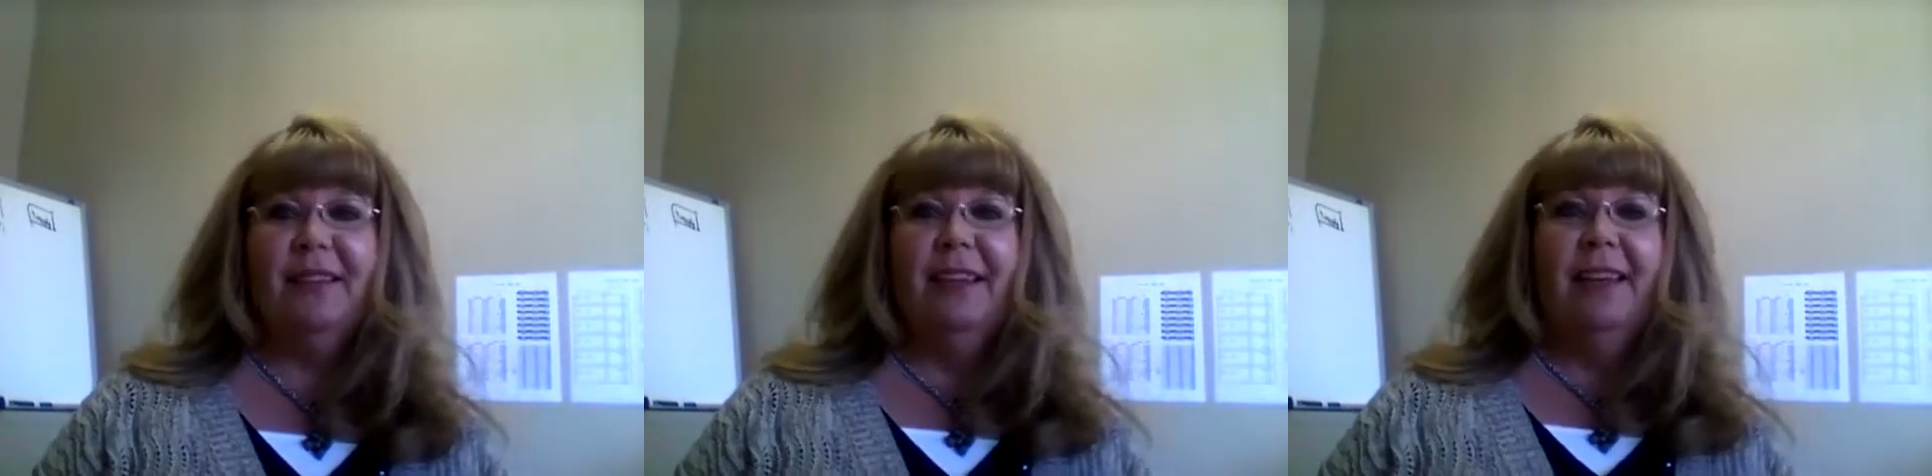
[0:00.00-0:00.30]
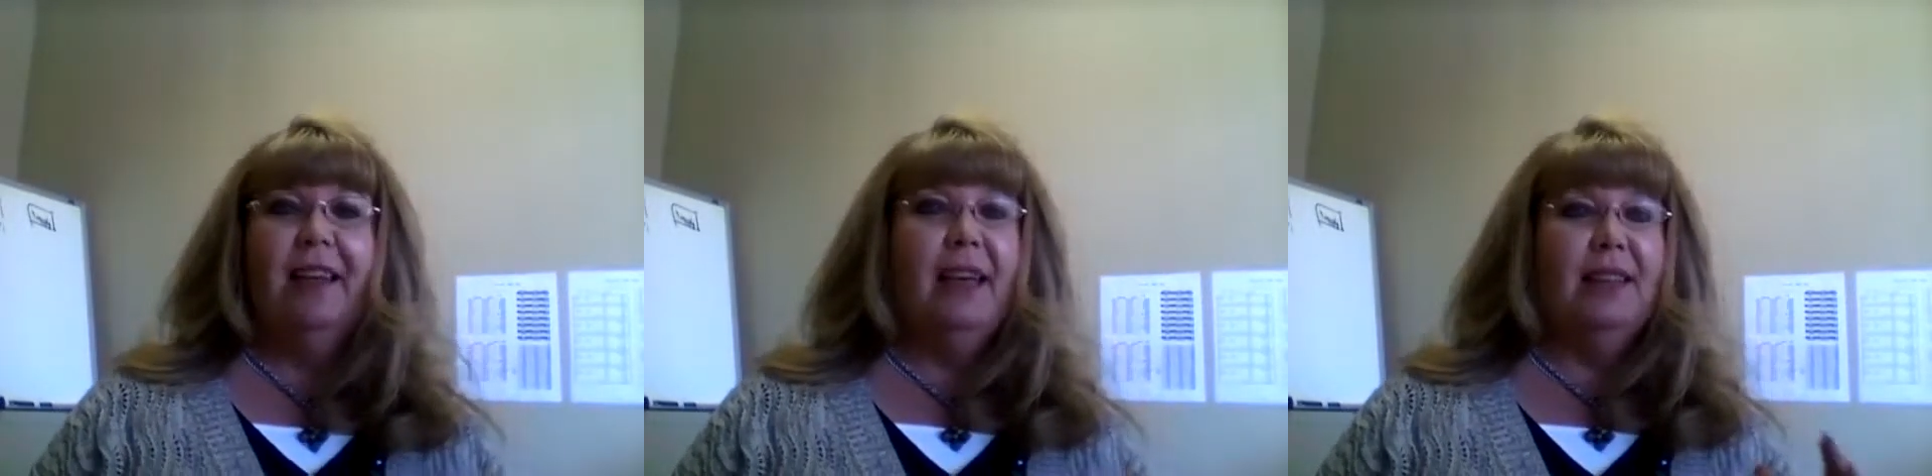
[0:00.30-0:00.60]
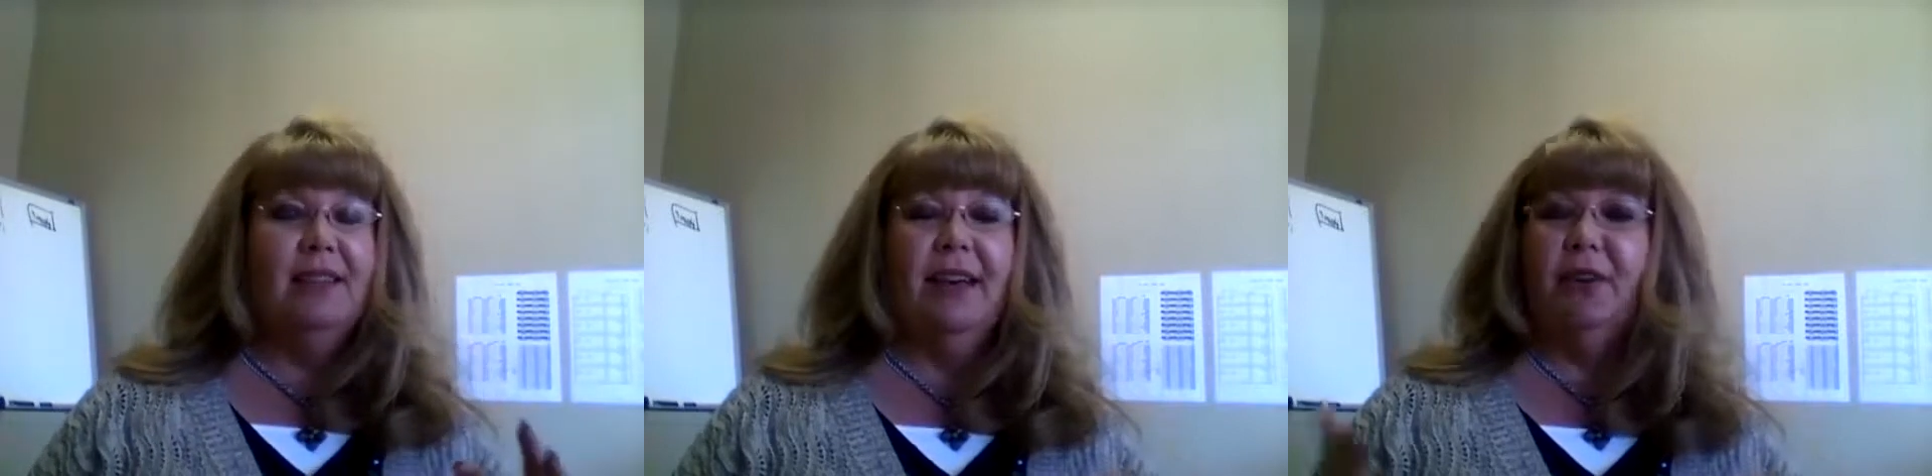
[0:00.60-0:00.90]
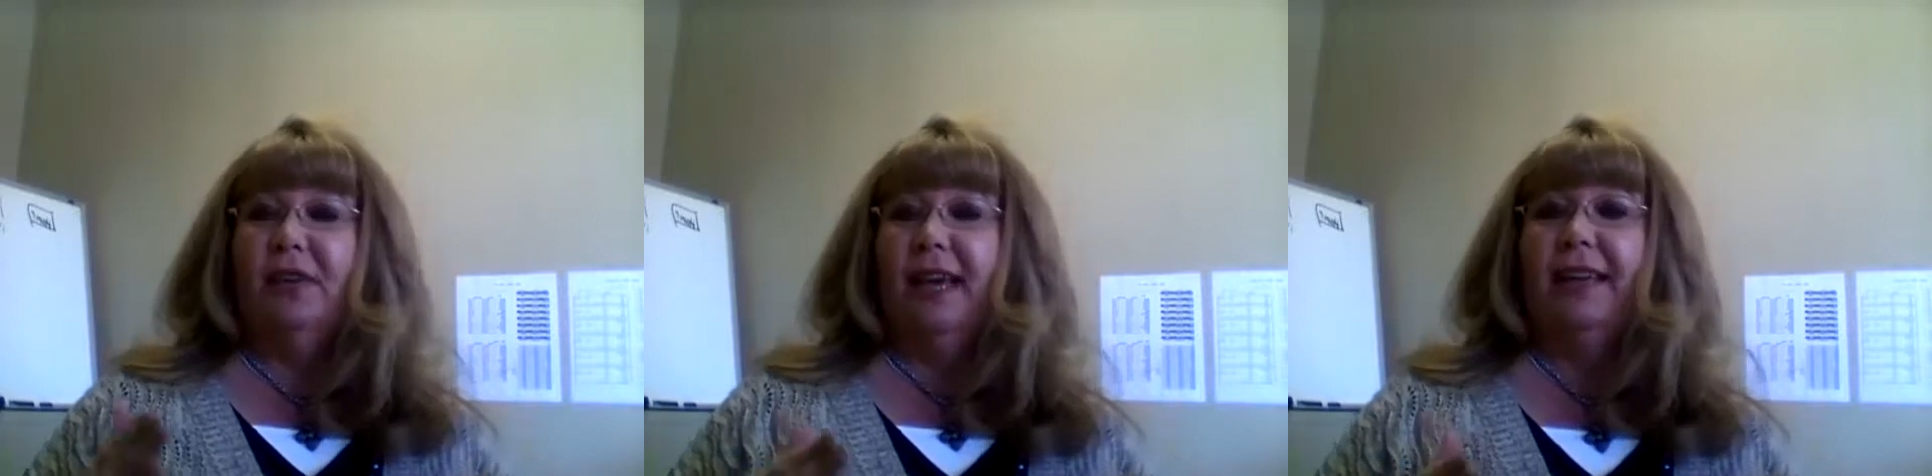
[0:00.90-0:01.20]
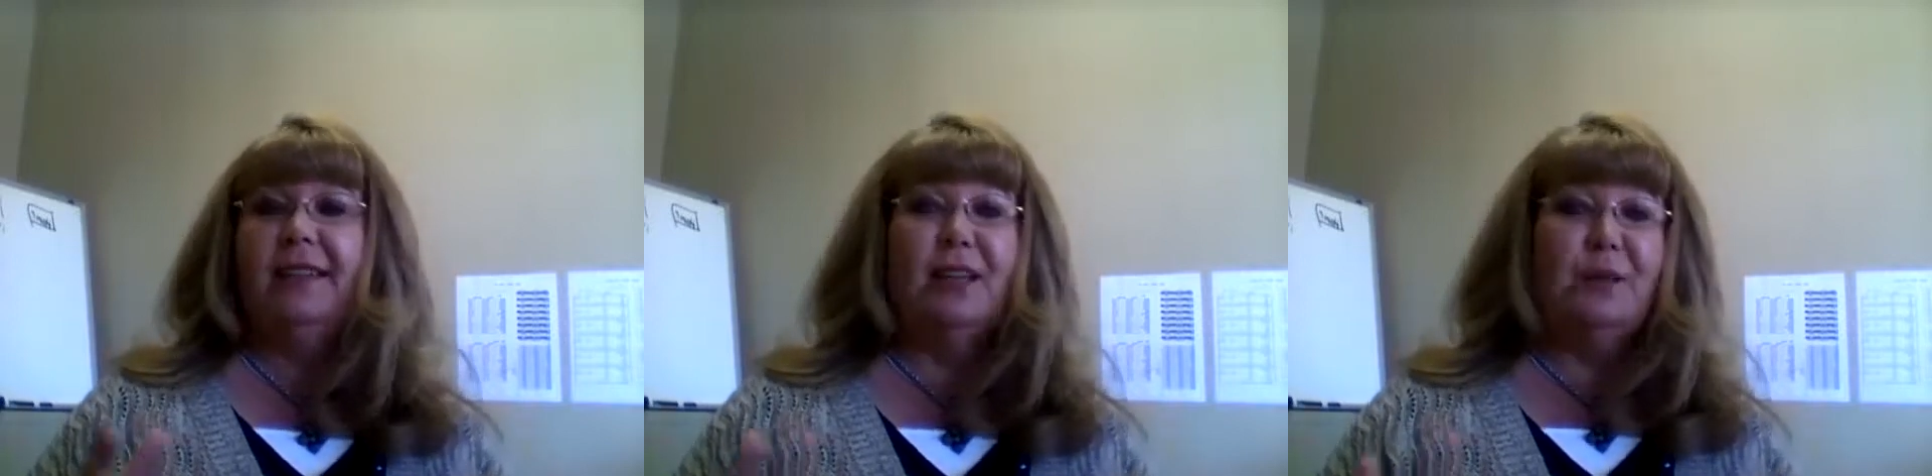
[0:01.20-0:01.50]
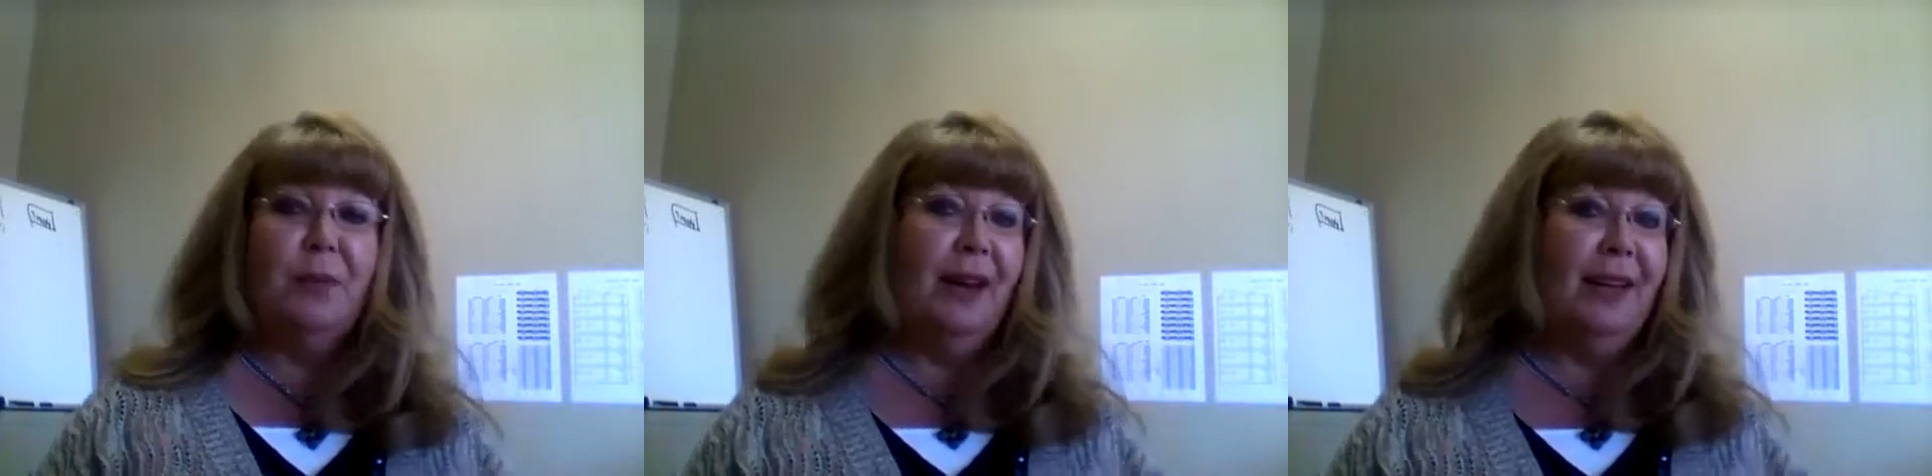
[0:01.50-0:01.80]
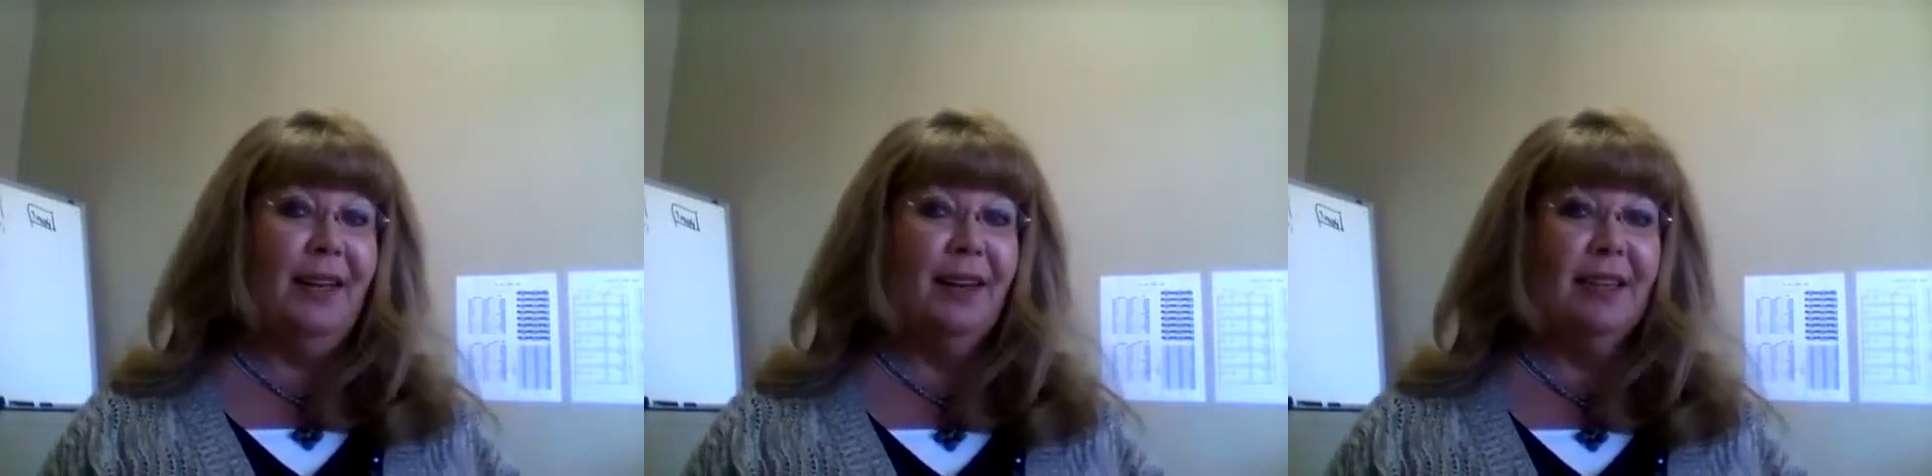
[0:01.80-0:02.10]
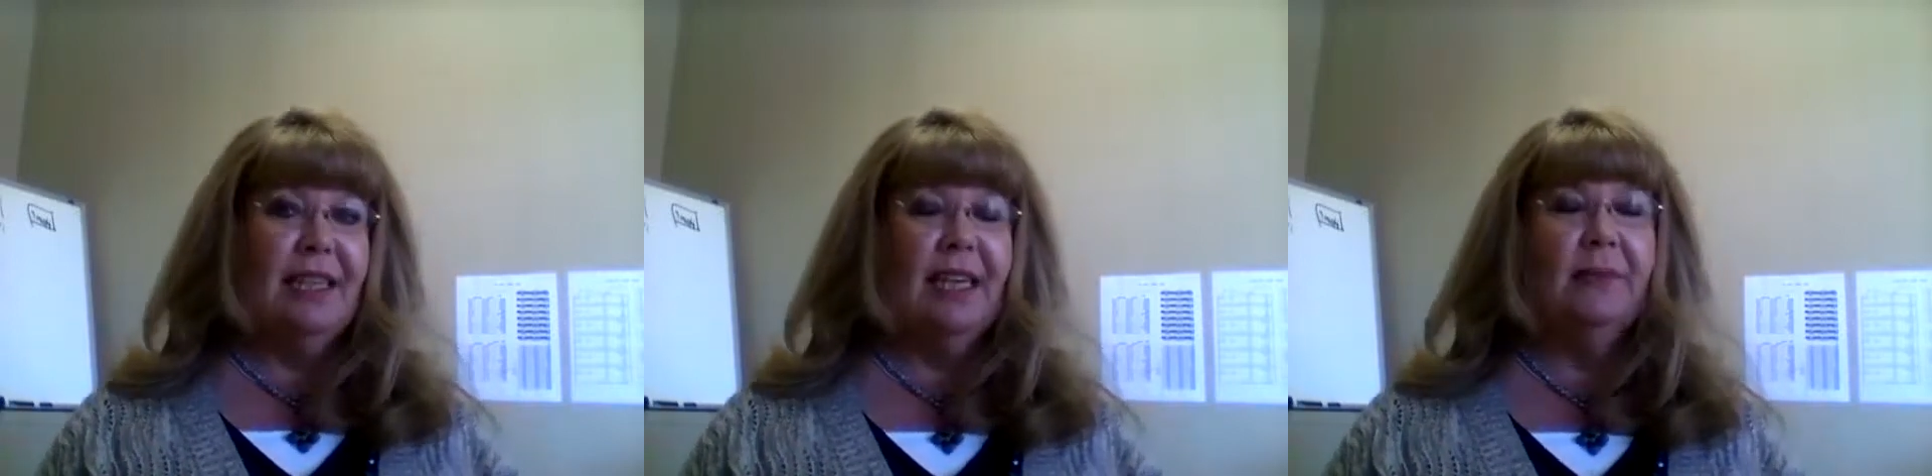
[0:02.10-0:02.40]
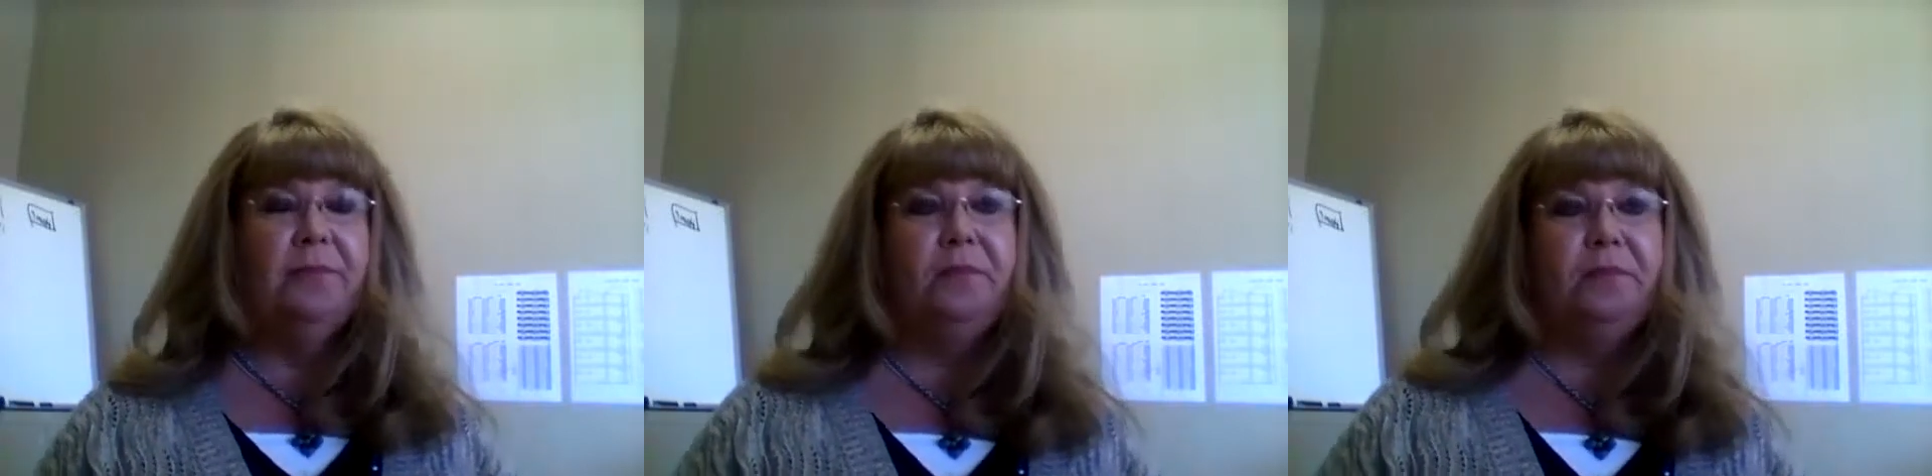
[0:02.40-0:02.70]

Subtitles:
It has title tags, it has body content.